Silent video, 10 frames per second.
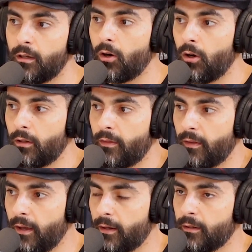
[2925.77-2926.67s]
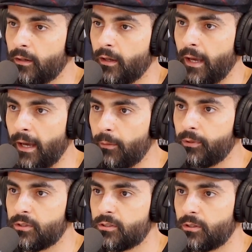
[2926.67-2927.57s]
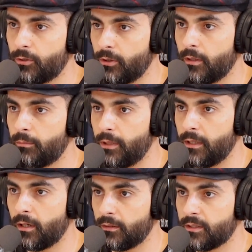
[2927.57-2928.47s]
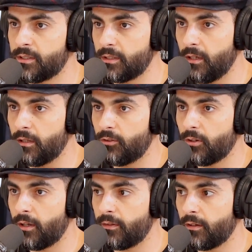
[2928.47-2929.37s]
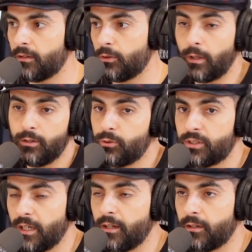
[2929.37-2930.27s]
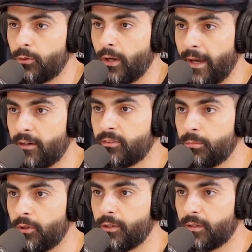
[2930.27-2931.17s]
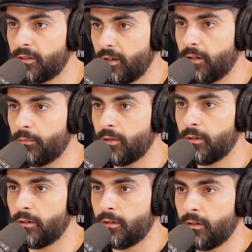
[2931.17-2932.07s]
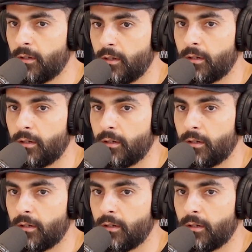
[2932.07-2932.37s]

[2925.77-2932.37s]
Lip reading: All of that happens during being on the stage. I think you said it. You have to put in the time. Mm-hmm.